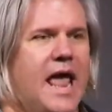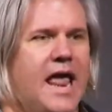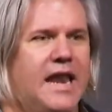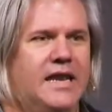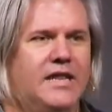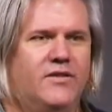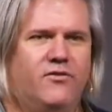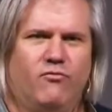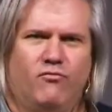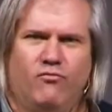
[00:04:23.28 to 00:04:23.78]

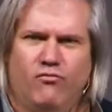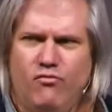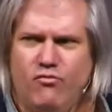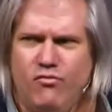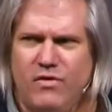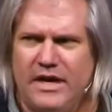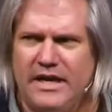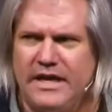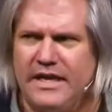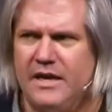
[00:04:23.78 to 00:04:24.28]
and it's
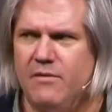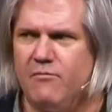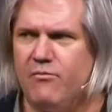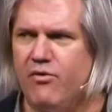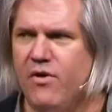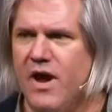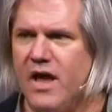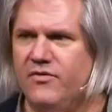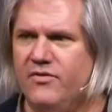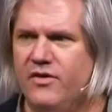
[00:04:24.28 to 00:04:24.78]
really
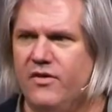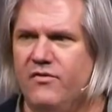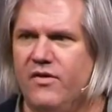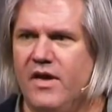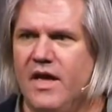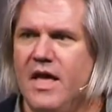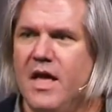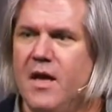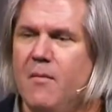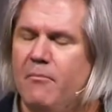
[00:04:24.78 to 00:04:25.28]
impressive,
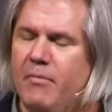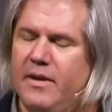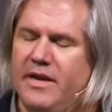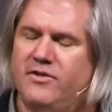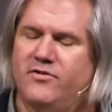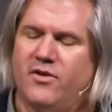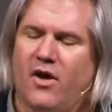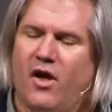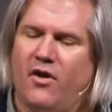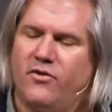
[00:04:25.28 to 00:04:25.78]

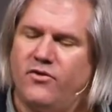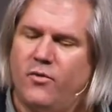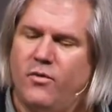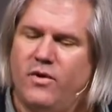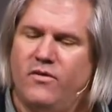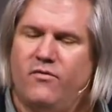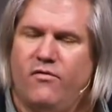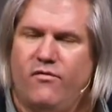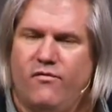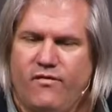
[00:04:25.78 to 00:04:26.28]
but it's
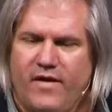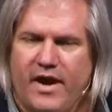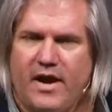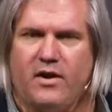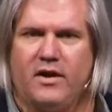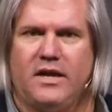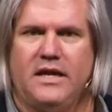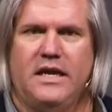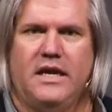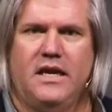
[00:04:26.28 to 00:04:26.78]
also in
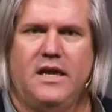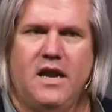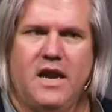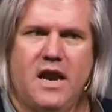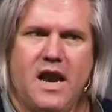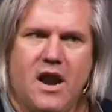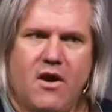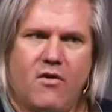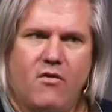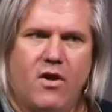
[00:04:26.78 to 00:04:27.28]
fairly
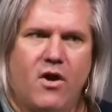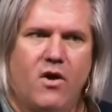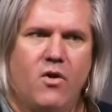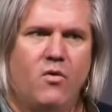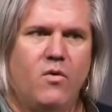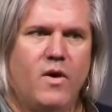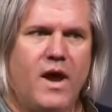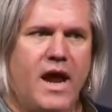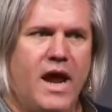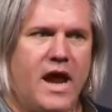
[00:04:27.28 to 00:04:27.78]

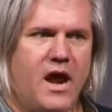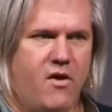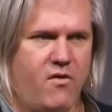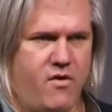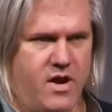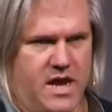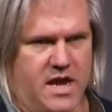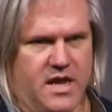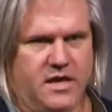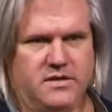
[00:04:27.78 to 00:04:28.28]
narrow
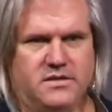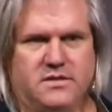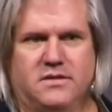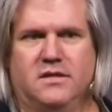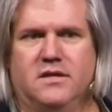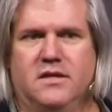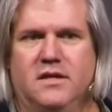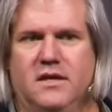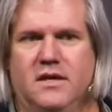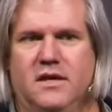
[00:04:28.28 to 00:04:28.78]

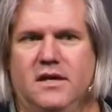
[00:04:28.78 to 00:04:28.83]
areas.